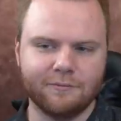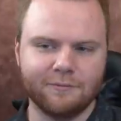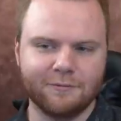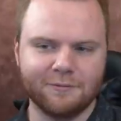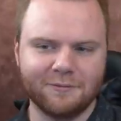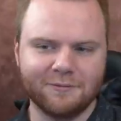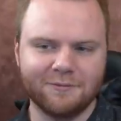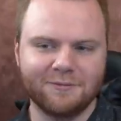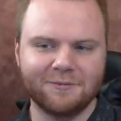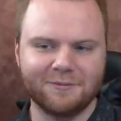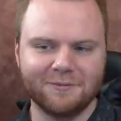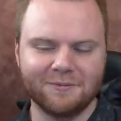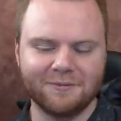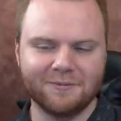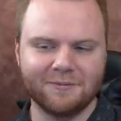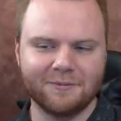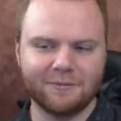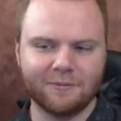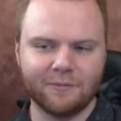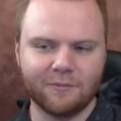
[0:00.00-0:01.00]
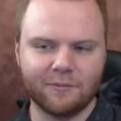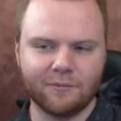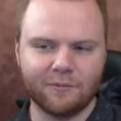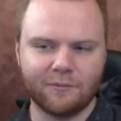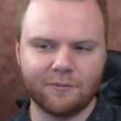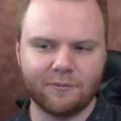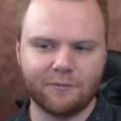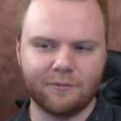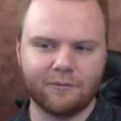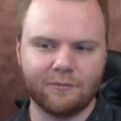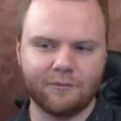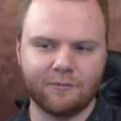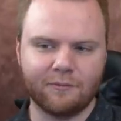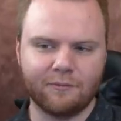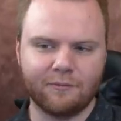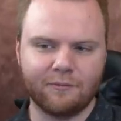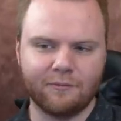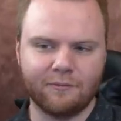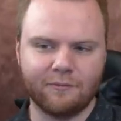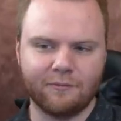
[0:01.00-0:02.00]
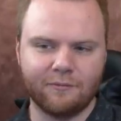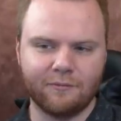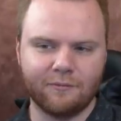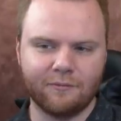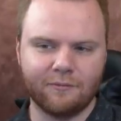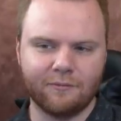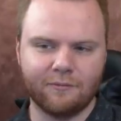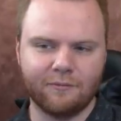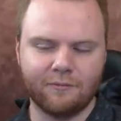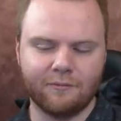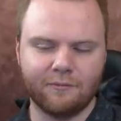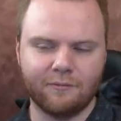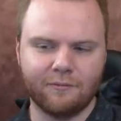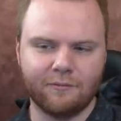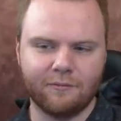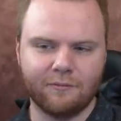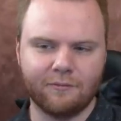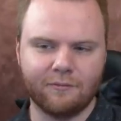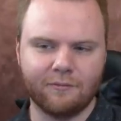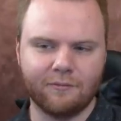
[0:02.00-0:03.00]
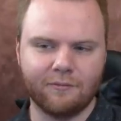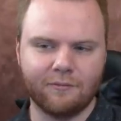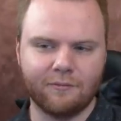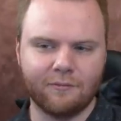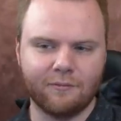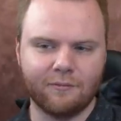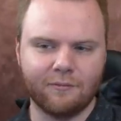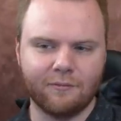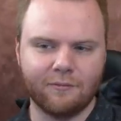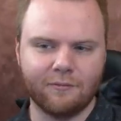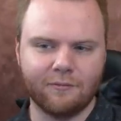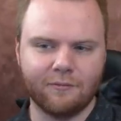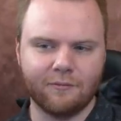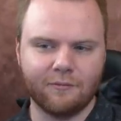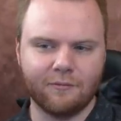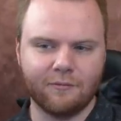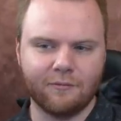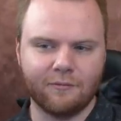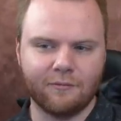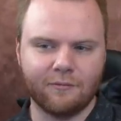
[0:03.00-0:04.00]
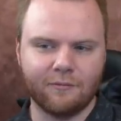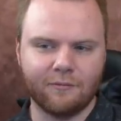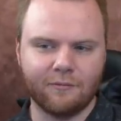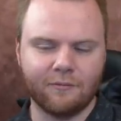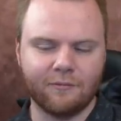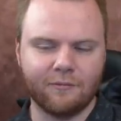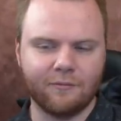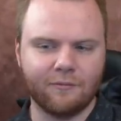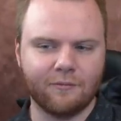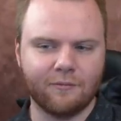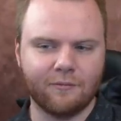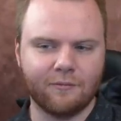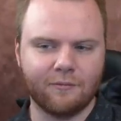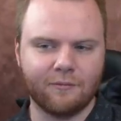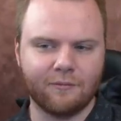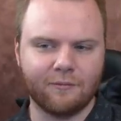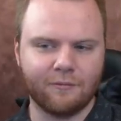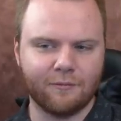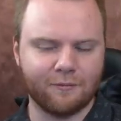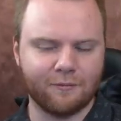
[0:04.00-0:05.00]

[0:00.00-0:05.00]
No words are spoken by the person on screen.